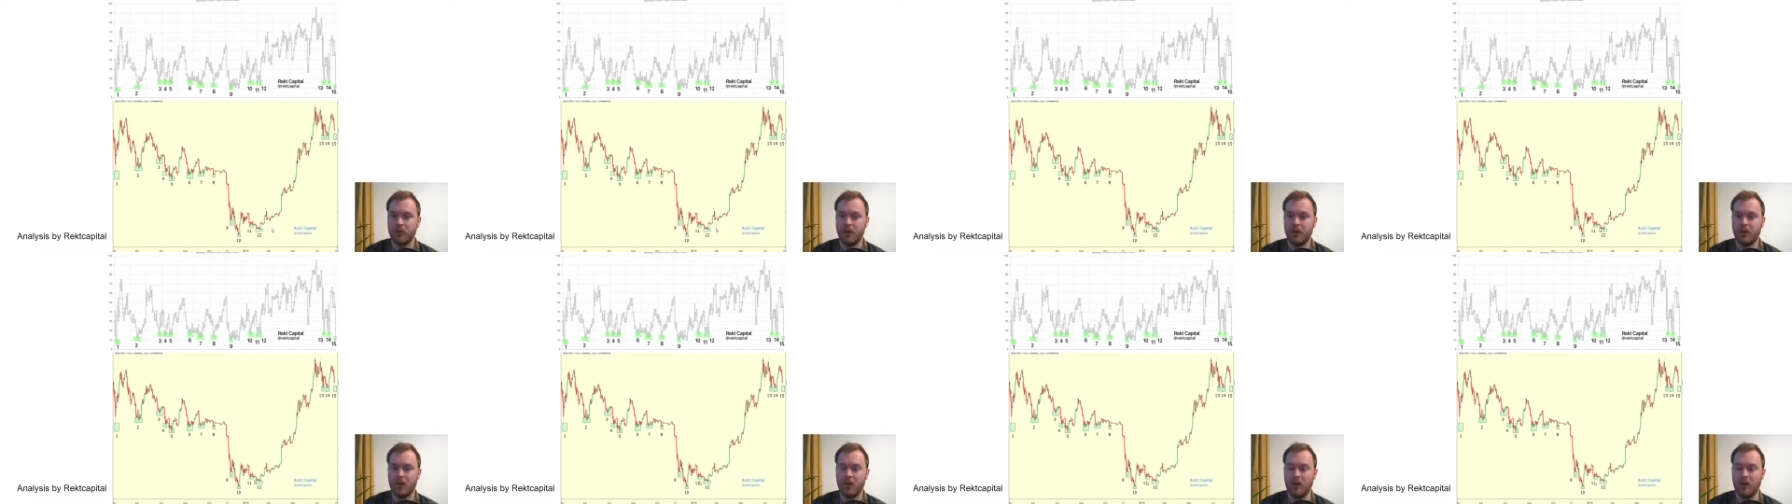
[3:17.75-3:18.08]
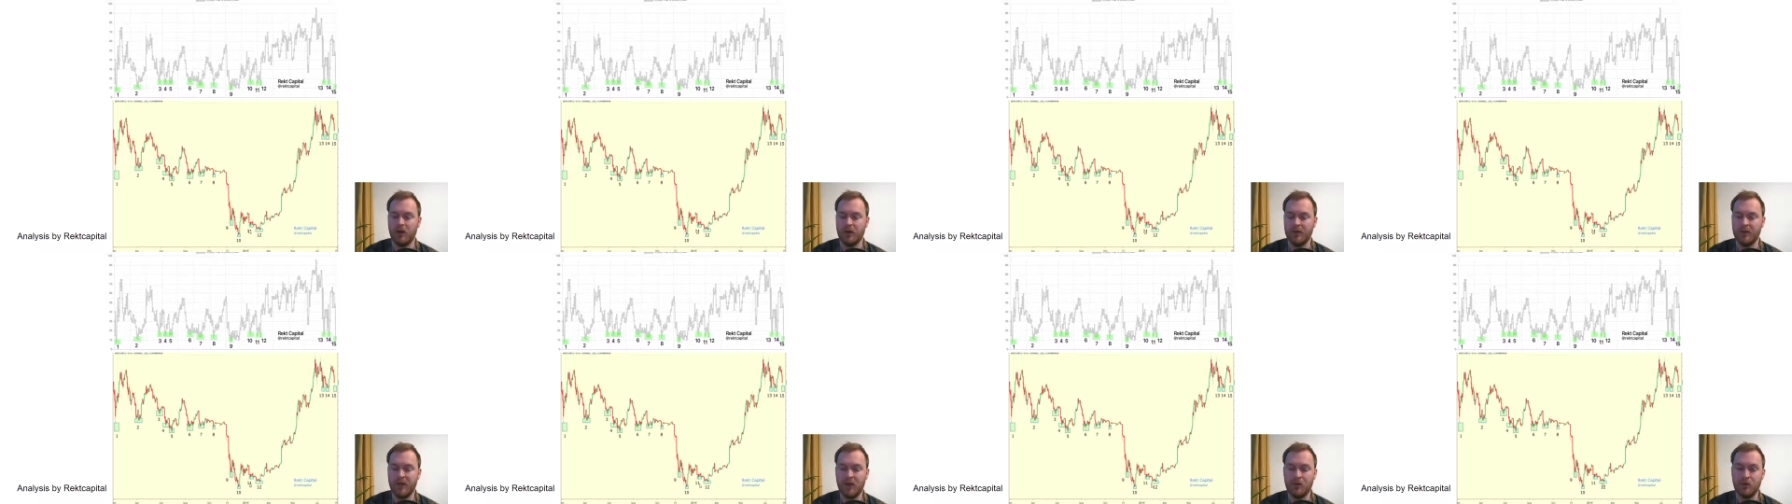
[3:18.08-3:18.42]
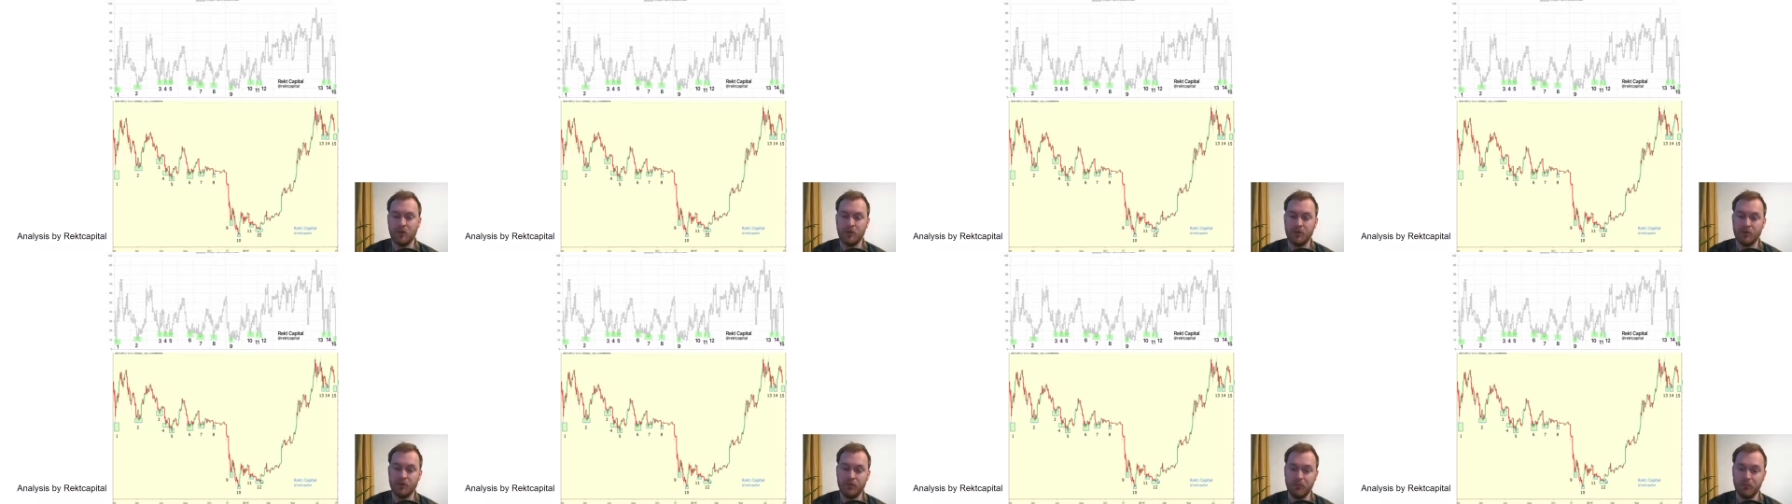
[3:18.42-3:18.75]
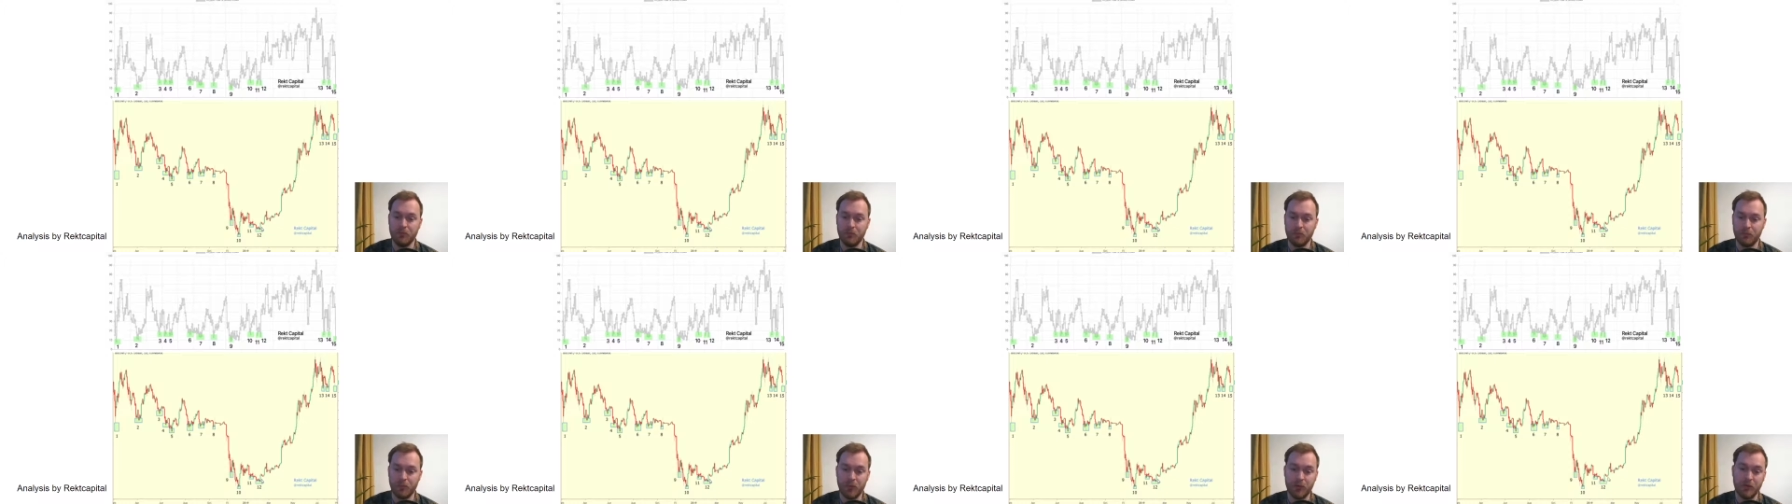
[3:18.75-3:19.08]
that
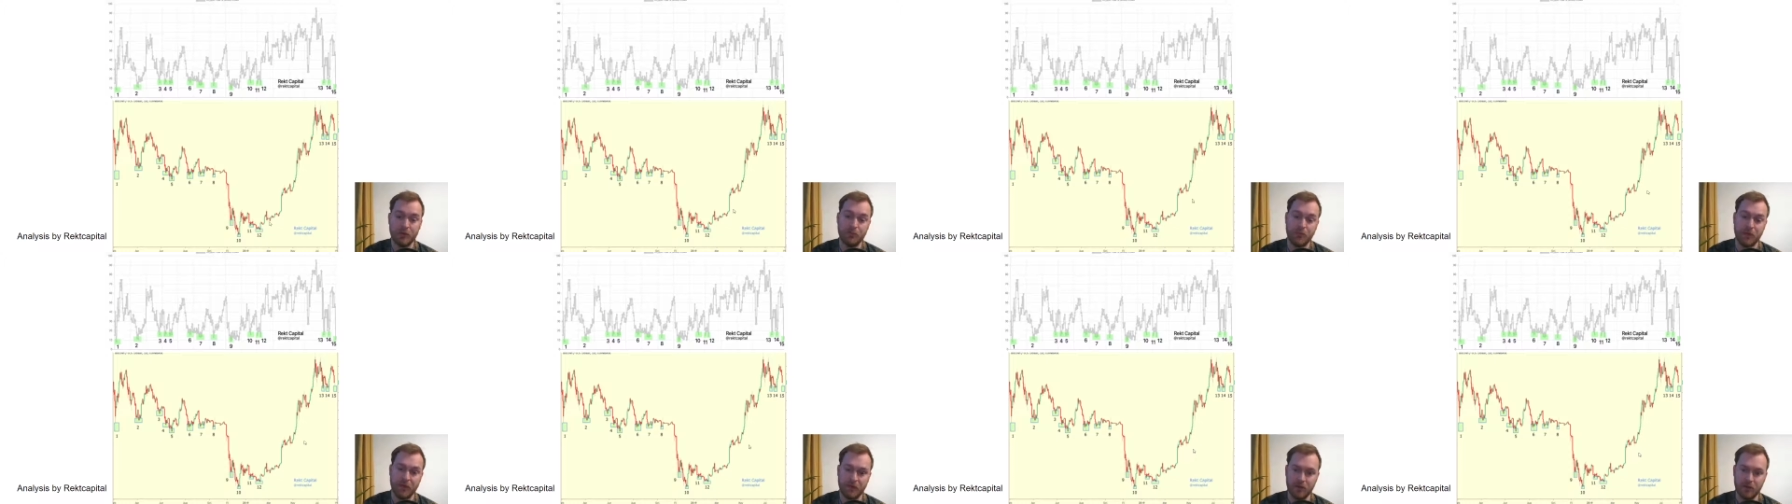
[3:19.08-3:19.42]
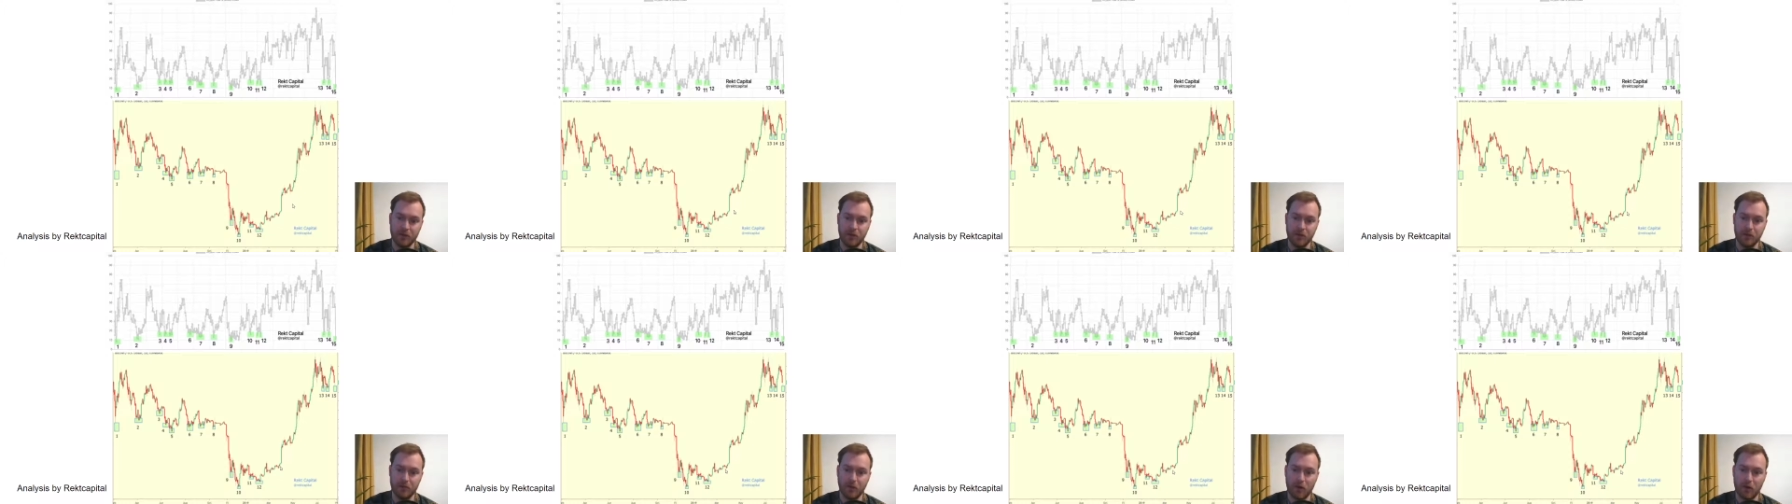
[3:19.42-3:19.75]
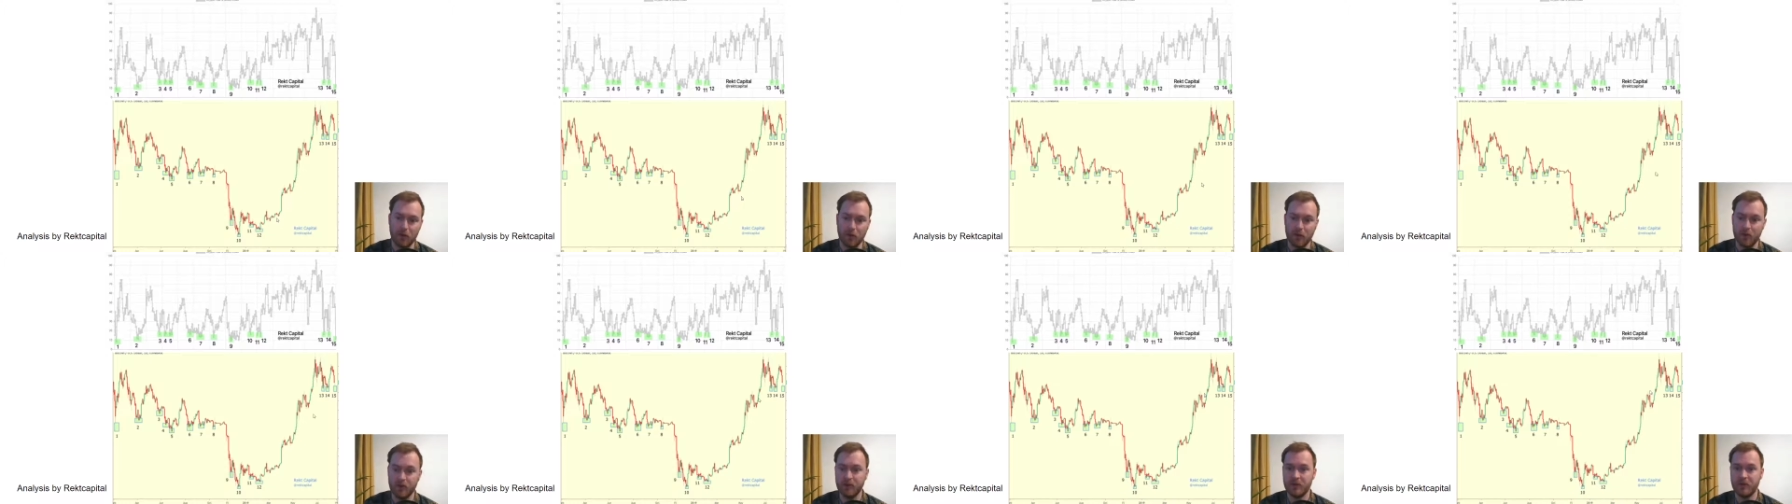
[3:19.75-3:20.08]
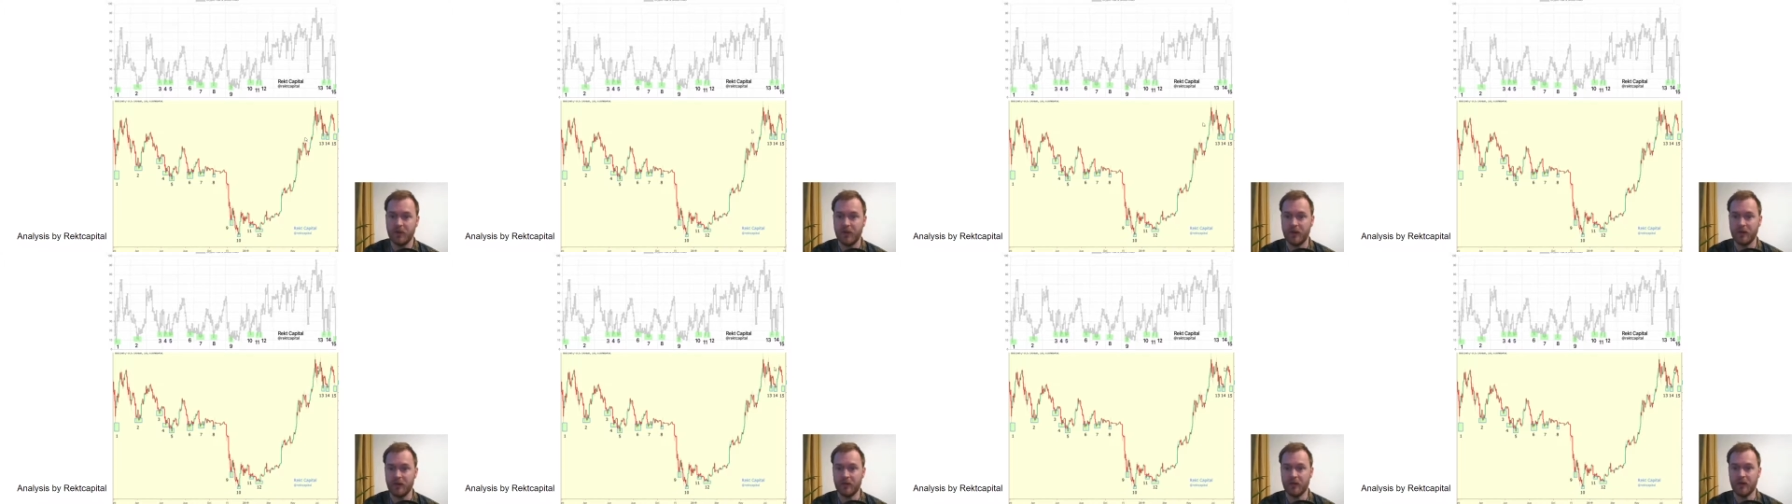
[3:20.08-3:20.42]
would have been a good moment.
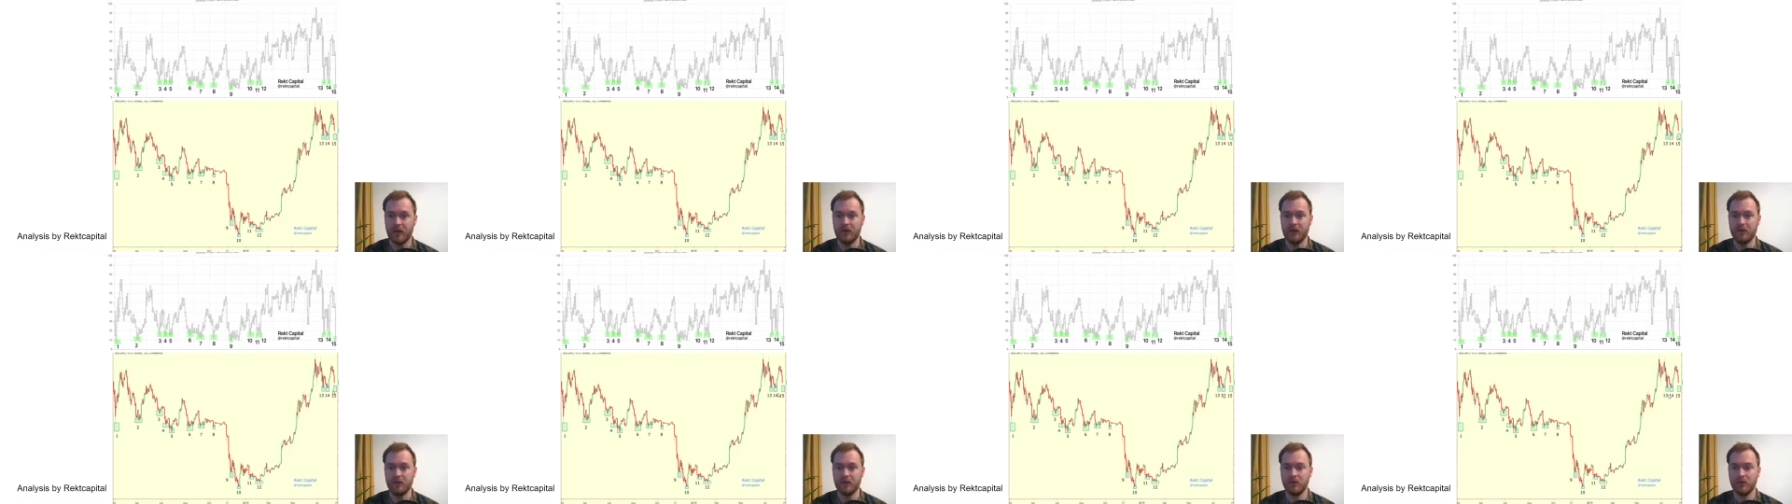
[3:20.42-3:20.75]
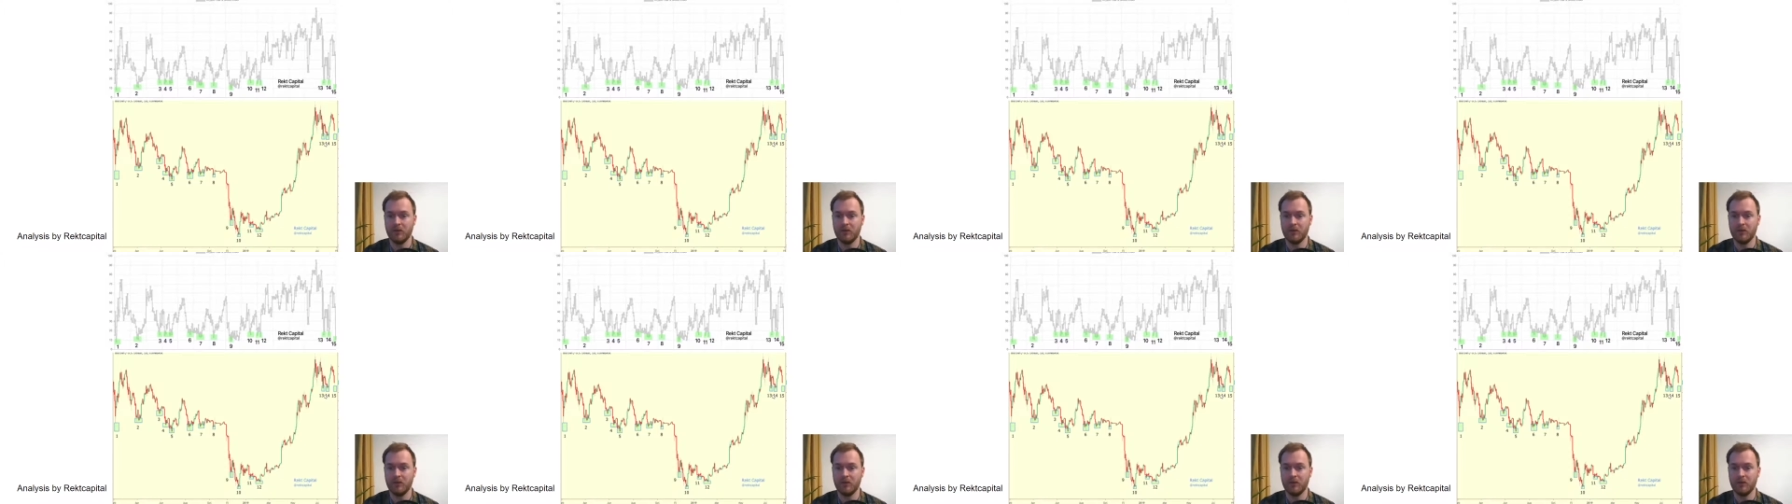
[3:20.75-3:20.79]
And then,